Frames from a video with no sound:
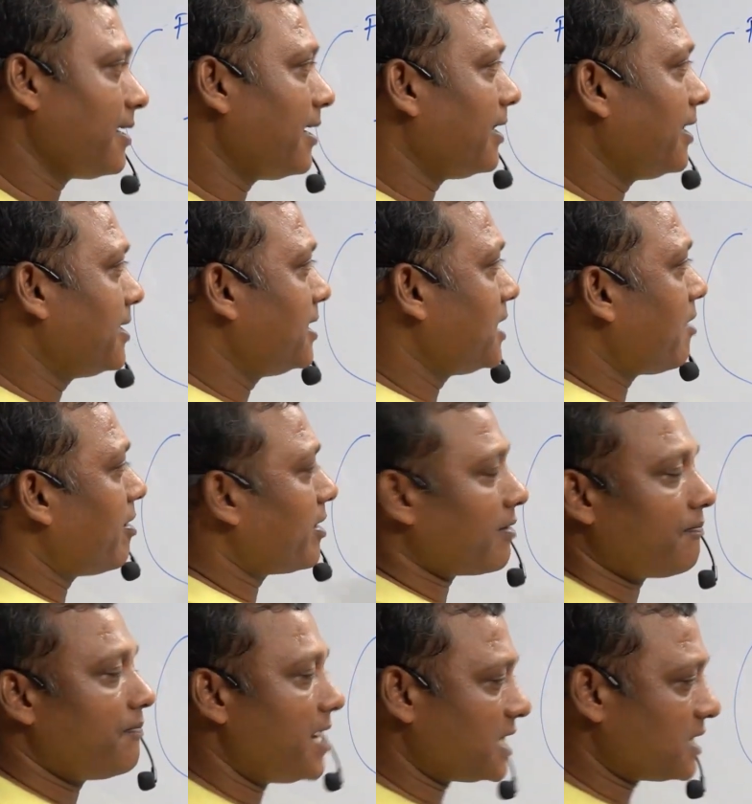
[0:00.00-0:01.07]
This is our
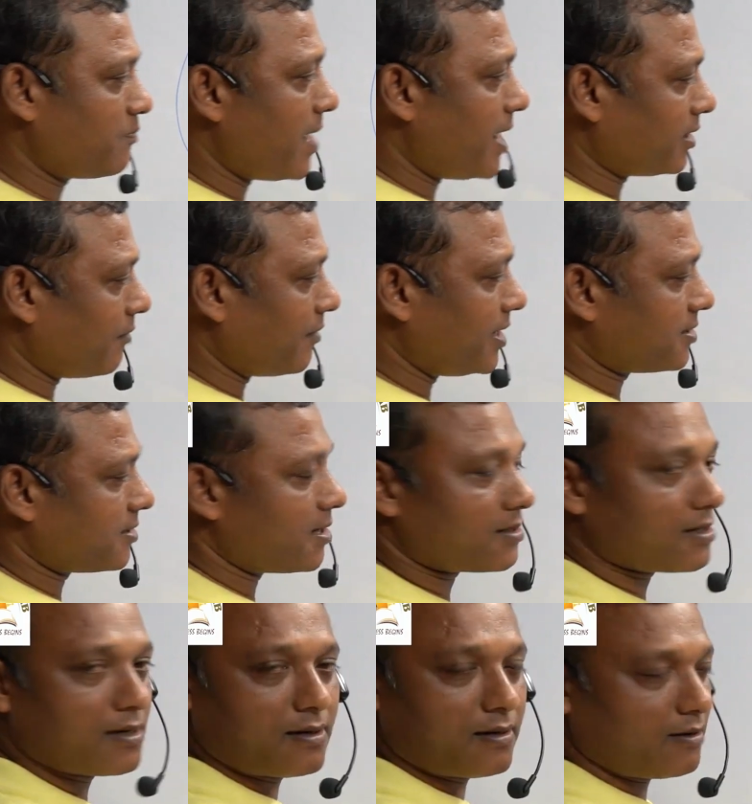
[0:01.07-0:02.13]
first part of
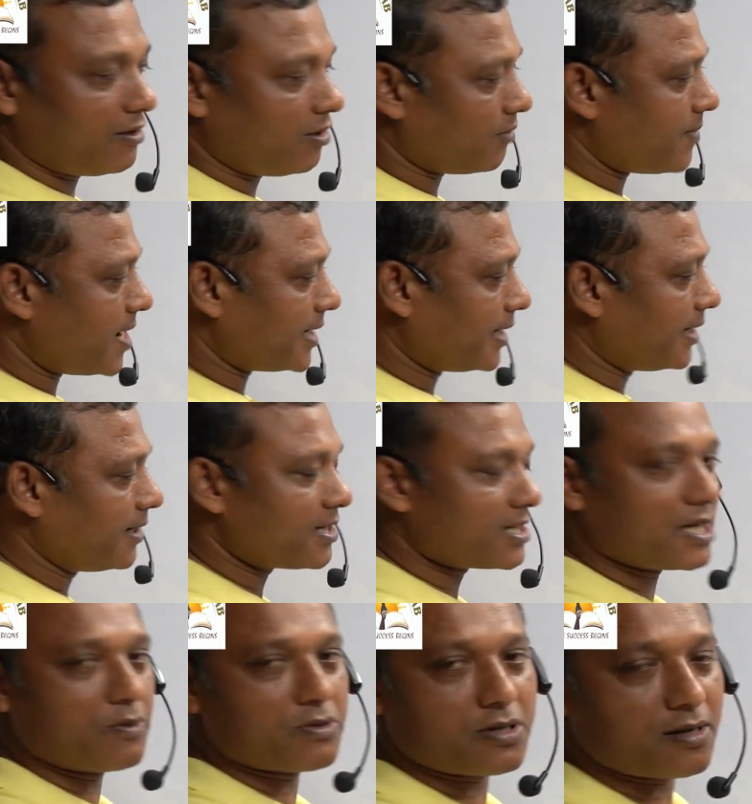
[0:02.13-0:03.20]
discussion, your marking
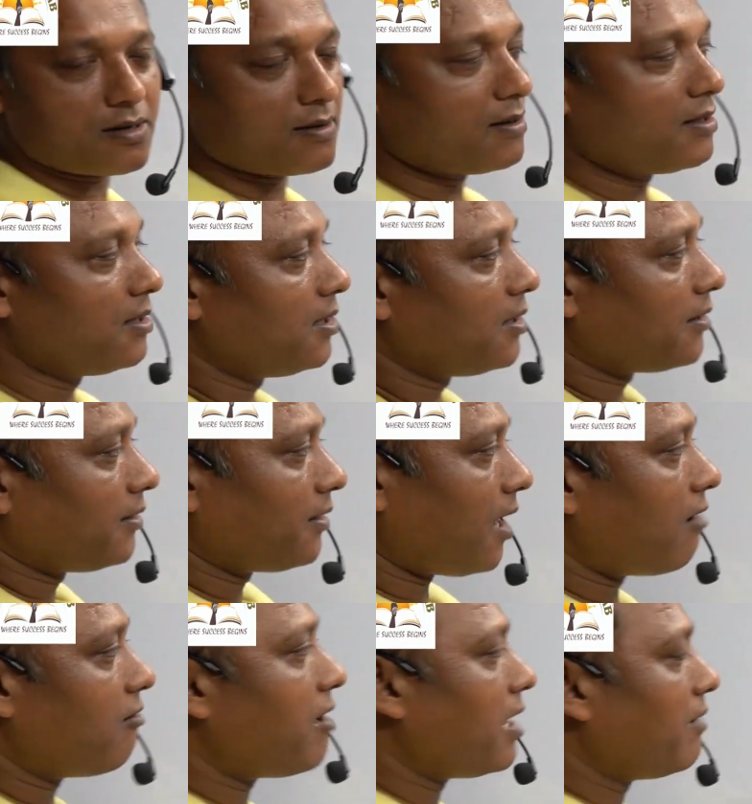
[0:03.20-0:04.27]
distribution.
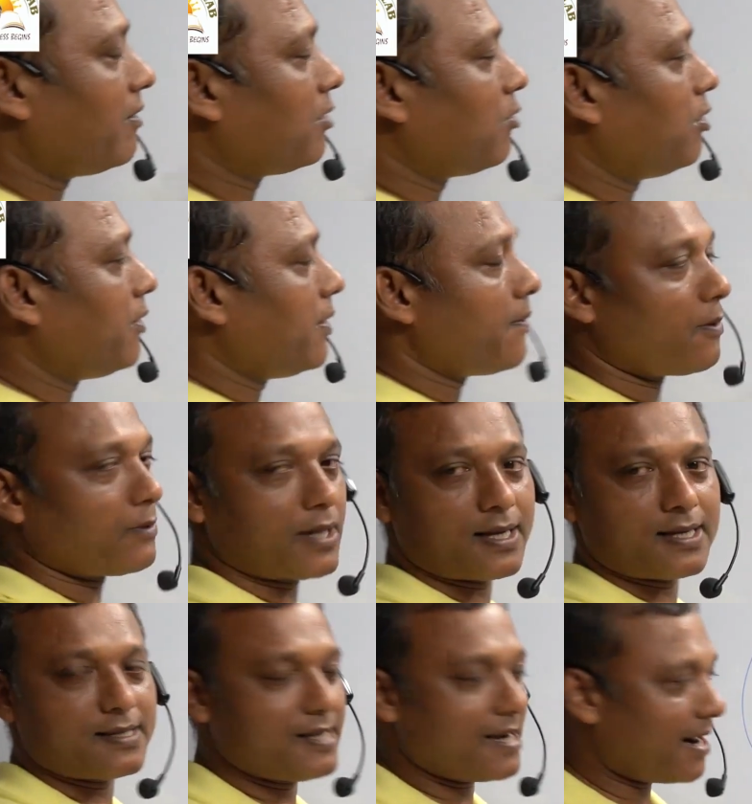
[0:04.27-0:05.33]
Now I will go about the
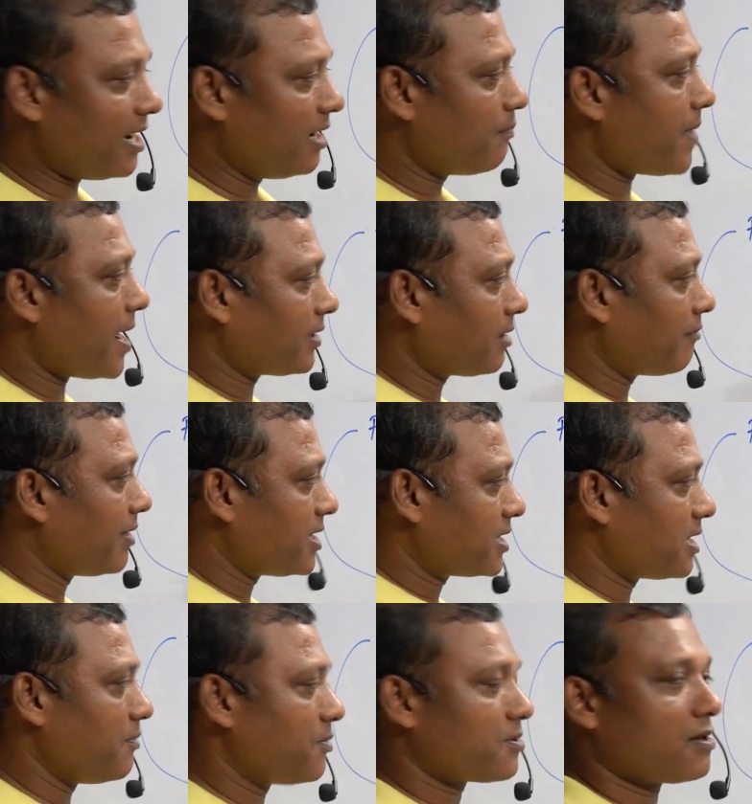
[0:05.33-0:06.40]
second part of
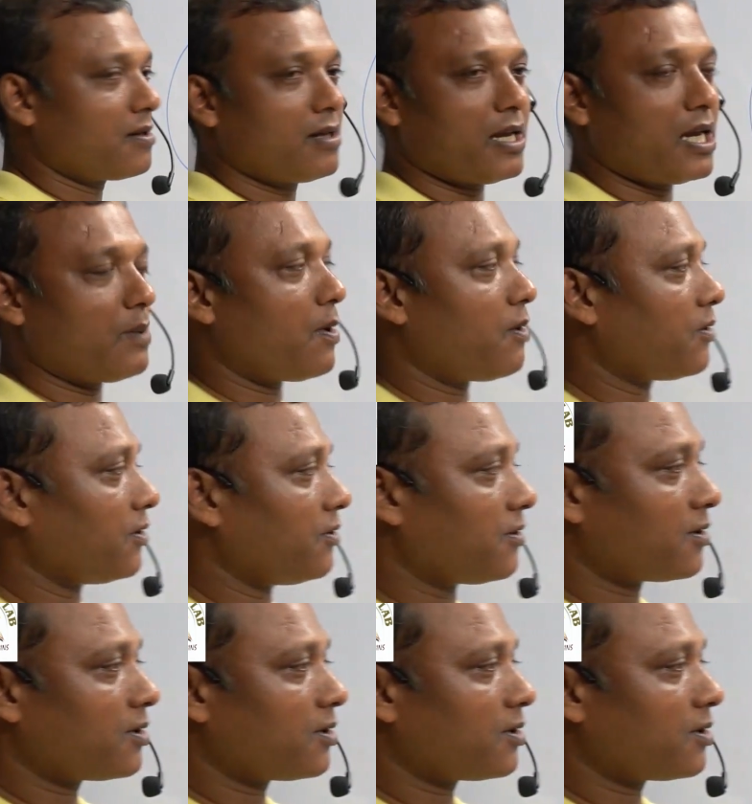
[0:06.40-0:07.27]
distribution, about your